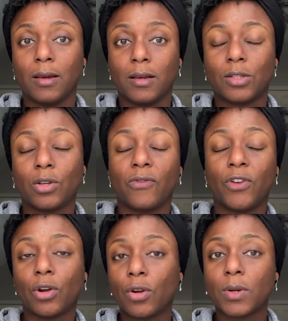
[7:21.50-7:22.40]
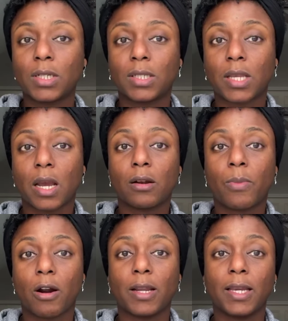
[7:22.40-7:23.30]
So if you don't know what a decider
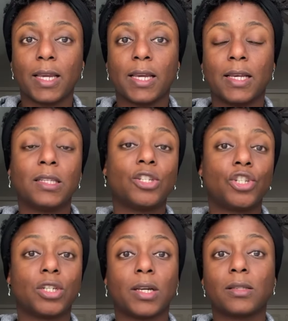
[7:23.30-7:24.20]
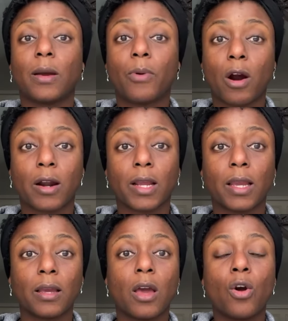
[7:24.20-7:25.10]
party is, it's just a
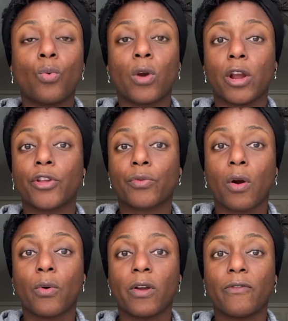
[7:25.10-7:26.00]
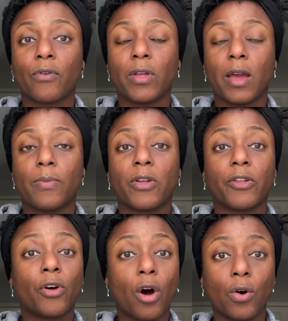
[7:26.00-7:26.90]
party where you're throwing for them. They're
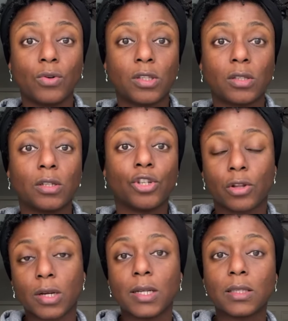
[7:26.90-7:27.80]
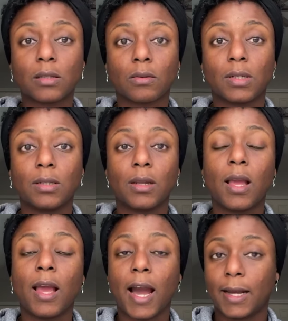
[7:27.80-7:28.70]
the host, you're the consultant
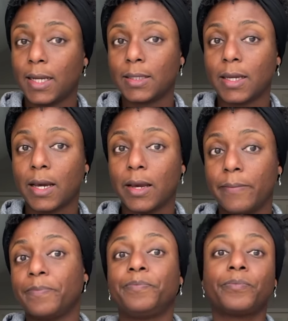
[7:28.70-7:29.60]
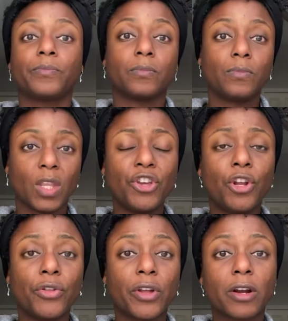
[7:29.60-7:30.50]
at that time. You
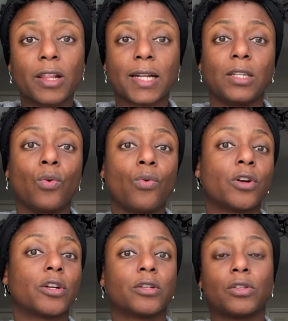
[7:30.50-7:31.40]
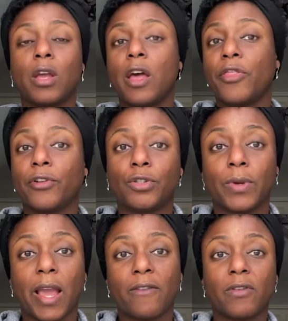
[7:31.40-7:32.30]
know, they're collecting orders, they're
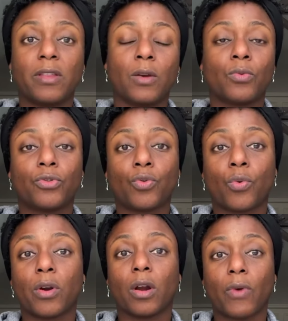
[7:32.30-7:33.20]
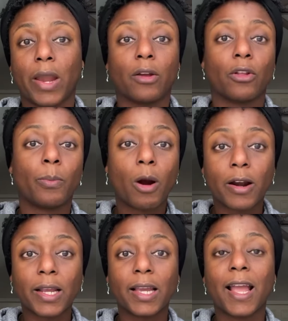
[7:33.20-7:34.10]
doing everything during a regular
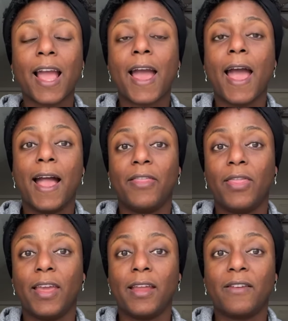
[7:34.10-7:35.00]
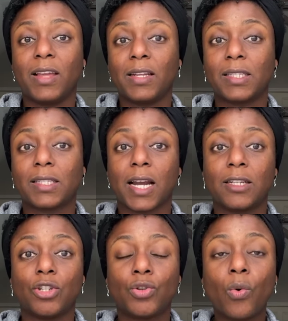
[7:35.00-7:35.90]
party. And then if they decide
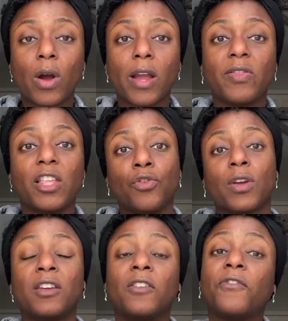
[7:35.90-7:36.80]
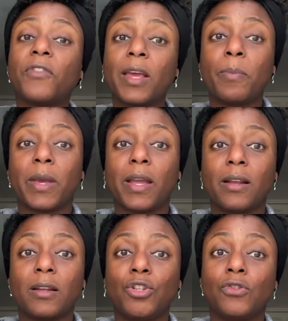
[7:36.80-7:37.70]
to join, then you can flip
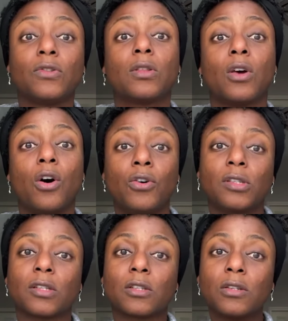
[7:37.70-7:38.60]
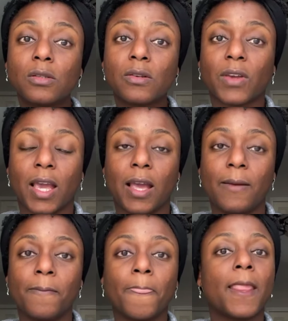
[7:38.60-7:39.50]
it using the host exclusive kit.